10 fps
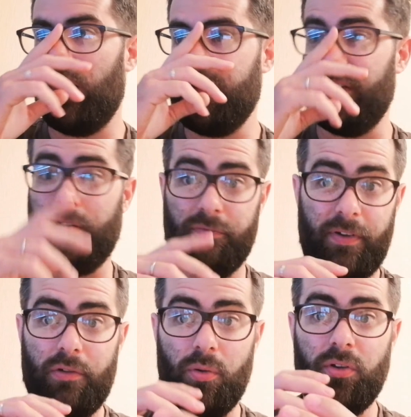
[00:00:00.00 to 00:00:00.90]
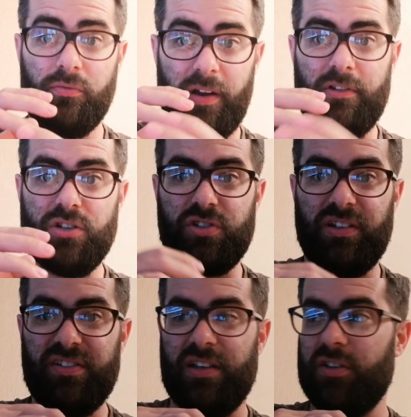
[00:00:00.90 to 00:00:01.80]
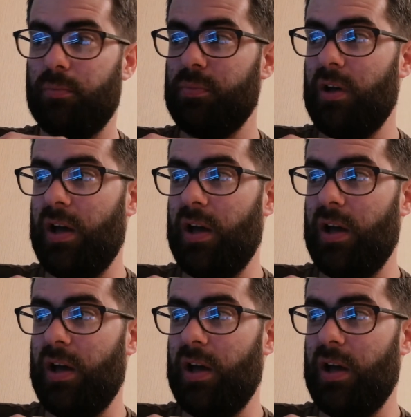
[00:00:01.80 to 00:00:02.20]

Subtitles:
I think a very, very interesting setup.